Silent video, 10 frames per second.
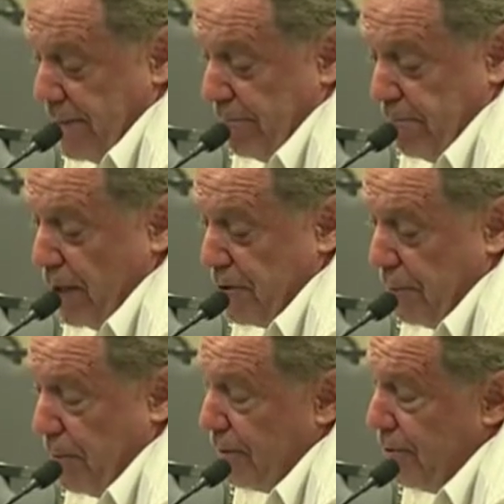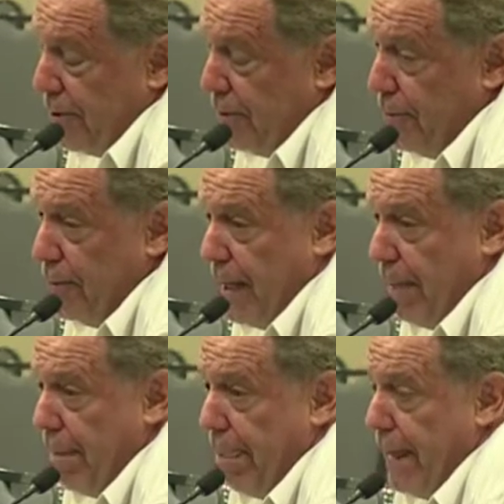impossible
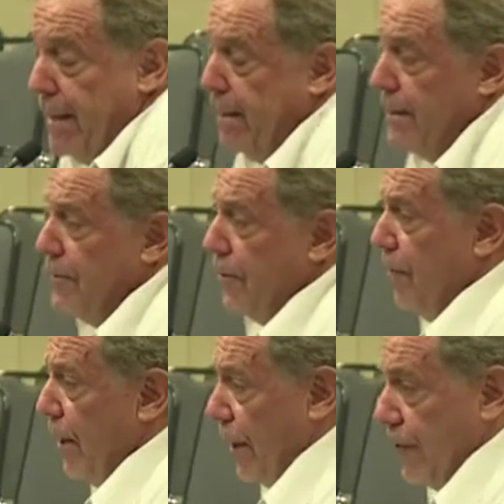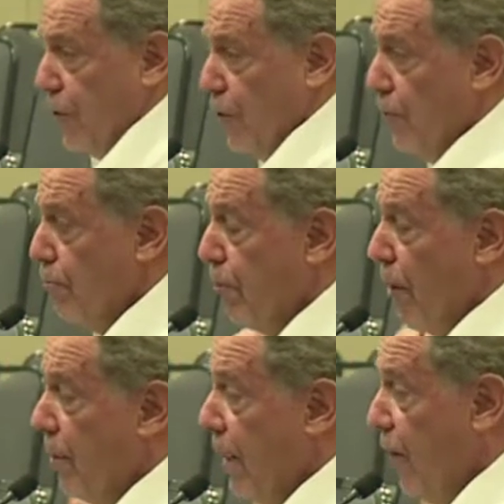to really do
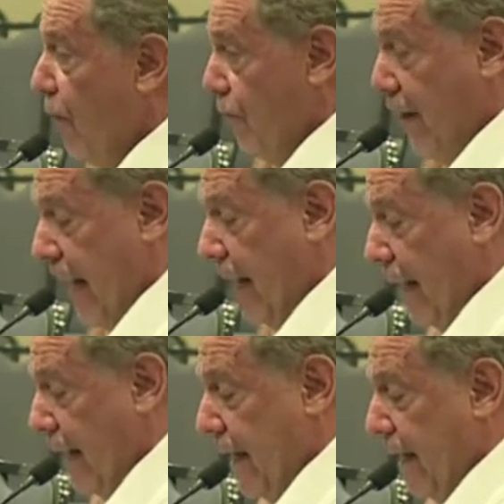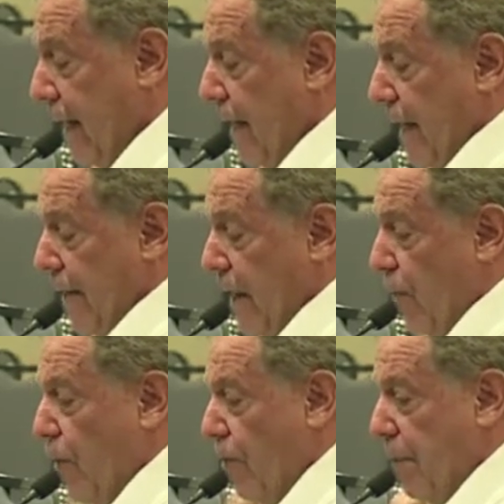properly or fairly. There
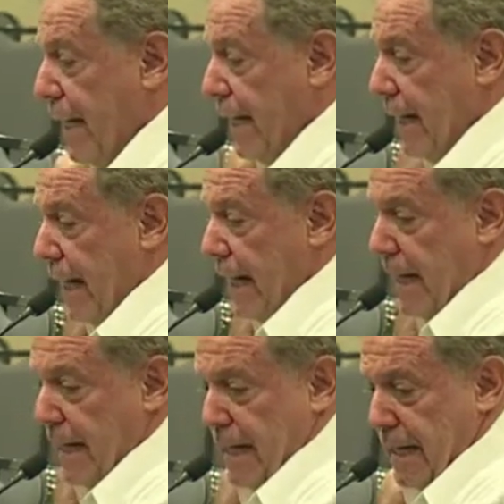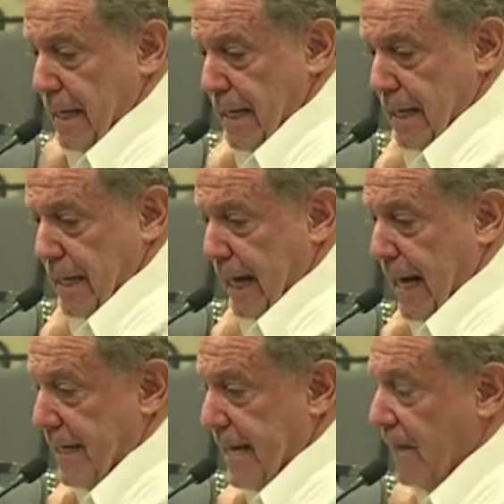will be
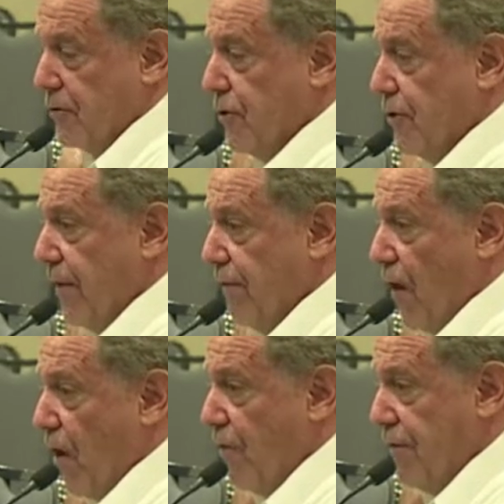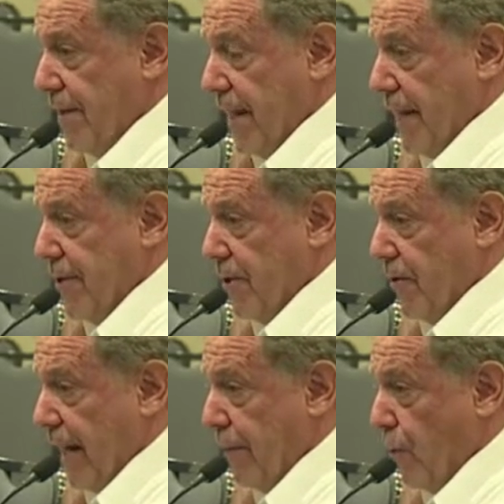land councils involved, and they do
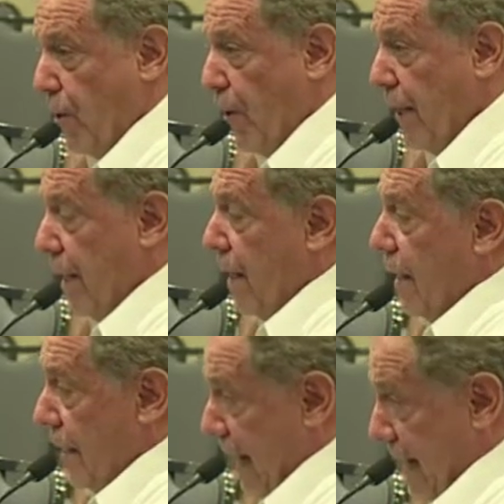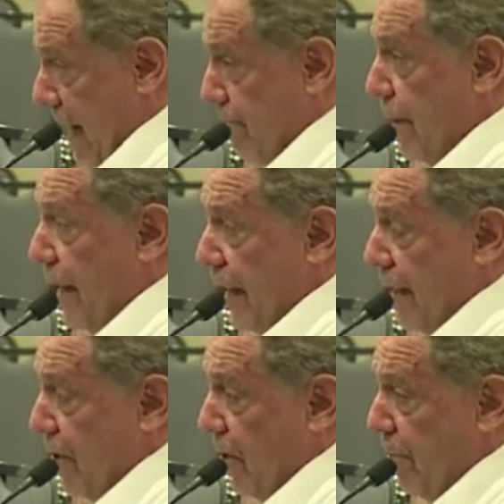great work. They can bring
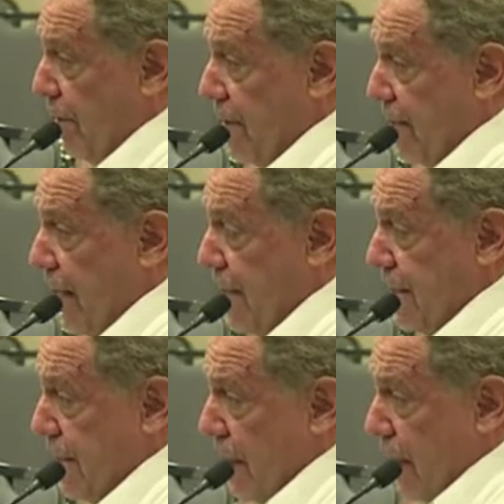interpreters, yes.